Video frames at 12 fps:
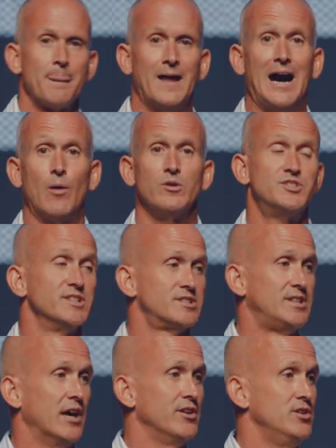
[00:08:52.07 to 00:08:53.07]
I would
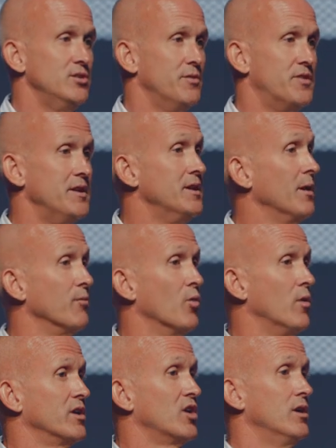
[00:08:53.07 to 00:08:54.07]
just tell you the number
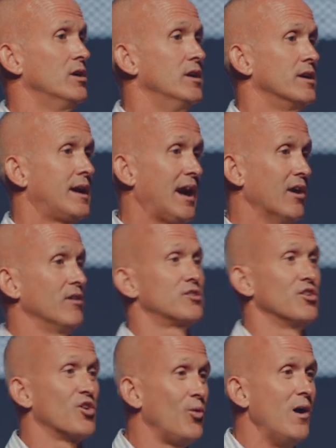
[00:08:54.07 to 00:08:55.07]
one
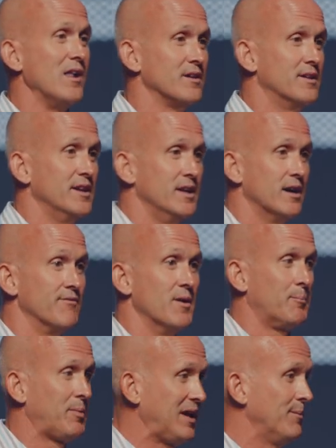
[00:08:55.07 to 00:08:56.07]
character quality of
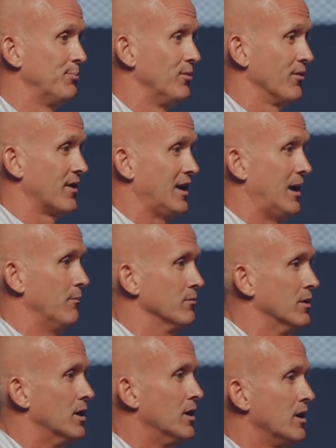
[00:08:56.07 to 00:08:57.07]
the people that
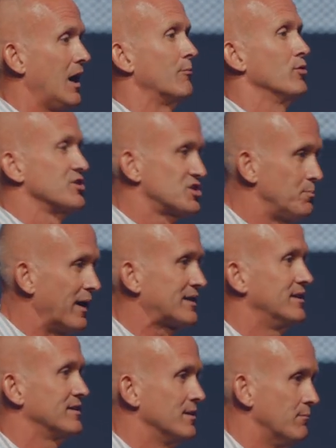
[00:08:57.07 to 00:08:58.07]
I'm
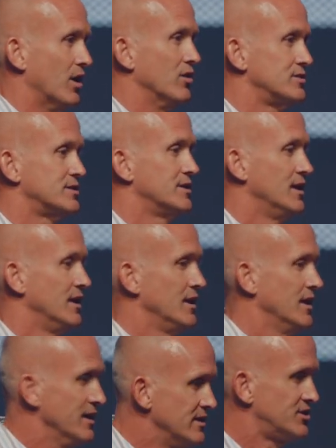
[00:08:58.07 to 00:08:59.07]
respecting the most
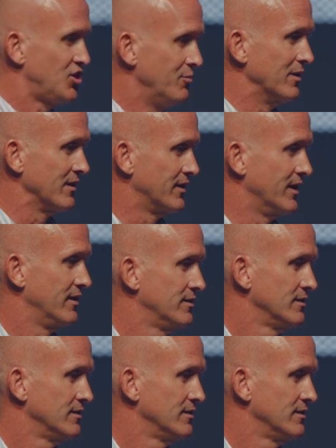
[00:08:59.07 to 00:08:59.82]
is humility.